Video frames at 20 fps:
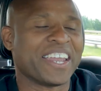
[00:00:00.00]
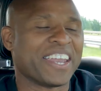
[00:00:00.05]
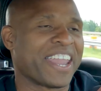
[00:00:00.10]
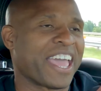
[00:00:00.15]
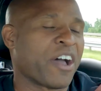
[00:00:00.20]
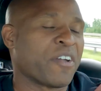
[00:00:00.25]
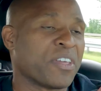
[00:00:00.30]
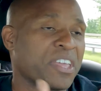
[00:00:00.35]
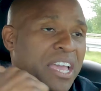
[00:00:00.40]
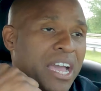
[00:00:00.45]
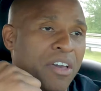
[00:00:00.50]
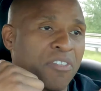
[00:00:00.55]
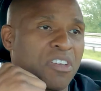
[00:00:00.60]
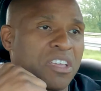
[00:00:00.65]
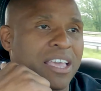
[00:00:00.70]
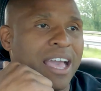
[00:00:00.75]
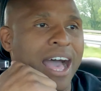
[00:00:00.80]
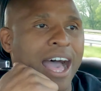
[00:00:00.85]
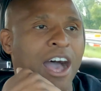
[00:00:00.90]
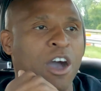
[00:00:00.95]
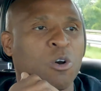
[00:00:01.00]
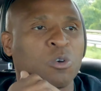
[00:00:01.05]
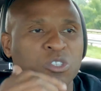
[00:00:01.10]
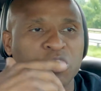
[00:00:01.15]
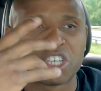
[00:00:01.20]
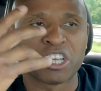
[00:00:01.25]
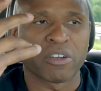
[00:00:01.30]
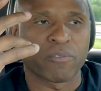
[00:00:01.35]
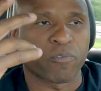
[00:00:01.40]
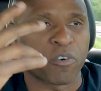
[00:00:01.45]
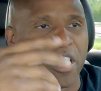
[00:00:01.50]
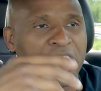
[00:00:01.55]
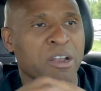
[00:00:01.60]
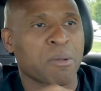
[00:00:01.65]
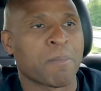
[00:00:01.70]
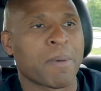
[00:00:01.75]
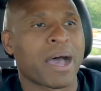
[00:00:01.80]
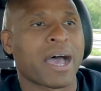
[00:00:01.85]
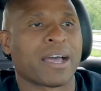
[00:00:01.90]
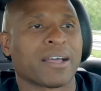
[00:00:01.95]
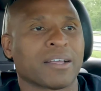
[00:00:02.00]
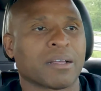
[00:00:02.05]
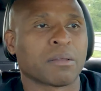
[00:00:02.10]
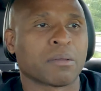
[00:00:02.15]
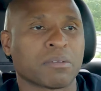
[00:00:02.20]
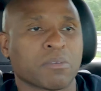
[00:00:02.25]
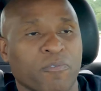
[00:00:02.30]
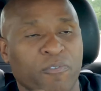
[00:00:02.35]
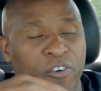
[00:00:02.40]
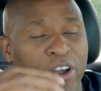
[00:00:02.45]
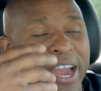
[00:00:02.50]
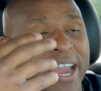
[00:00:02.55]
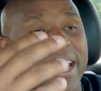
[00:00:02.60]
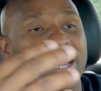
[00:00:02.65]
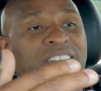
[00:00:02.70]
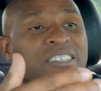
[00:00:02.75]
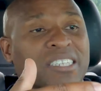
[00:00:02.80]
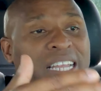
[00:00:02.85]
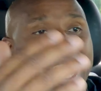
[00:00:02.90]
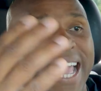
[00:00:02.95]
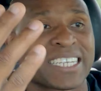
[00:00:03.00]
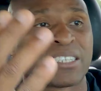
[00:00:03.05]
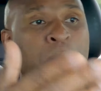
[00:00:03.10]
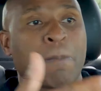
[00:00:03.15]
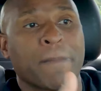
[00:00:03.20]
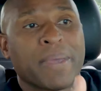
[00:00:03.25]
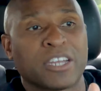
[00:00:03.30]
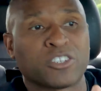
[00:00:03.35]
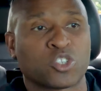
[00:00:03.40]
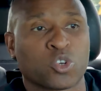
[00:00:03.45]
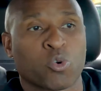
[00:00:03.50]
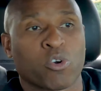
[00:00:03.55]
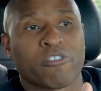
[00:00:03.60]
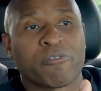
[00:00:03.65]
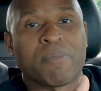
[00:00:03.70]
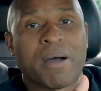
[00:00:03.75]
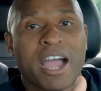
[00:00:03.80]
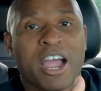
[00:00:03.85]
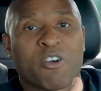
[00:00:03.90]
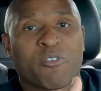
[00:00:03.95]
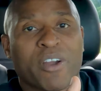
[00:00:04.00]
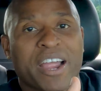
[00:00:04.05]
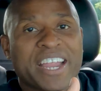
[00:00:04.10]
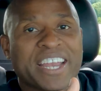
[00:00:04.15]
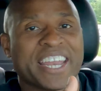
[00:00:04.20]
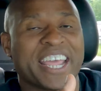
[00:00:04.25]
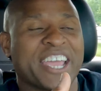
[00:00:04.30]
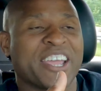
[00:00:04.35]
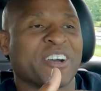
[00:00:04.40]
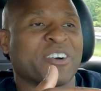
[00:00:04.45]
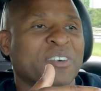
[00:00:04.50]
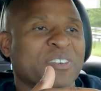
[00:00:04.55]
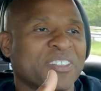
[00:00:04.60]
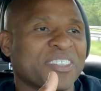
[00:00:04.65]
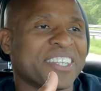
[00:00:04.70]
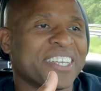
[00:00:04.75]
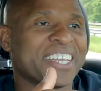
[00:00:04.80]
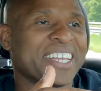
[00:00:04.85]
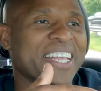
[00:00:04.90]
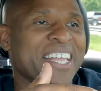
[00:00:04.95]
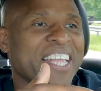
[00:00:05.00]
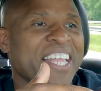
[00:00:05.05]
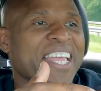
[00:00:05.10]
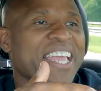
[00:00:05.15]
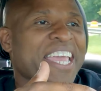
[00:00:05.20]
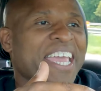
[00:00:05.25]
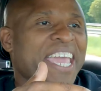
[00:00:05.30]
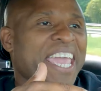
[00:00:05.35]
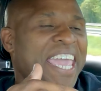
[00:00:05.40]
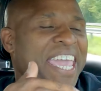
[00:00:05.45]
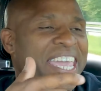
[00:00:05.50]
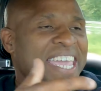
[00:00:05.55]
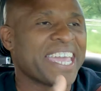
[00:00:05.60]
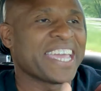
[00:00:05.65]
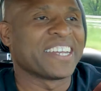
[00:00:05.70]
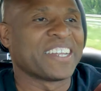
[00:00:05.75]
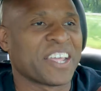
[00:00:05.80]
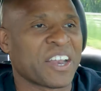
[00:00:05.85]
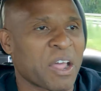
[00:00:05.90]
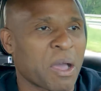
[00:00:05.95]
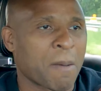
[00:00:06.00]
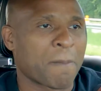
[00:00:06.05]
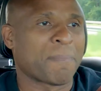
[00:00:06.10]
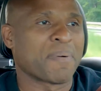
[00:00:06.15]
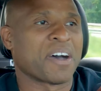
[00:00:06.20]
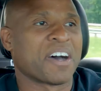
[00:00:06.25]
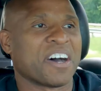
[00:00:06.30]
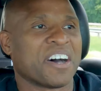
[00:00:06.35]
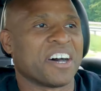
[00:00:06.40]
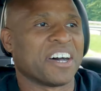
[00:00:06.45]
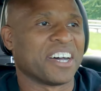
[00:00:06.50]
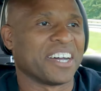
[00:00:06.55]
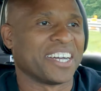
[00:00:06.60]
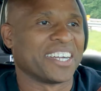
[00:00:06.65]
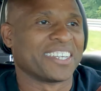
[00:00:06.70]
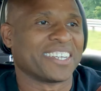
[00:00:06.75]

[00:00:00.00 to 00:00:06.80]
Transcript: Now the other guy who's a good friend of my friend slash mentor of mine right now, he ended up uh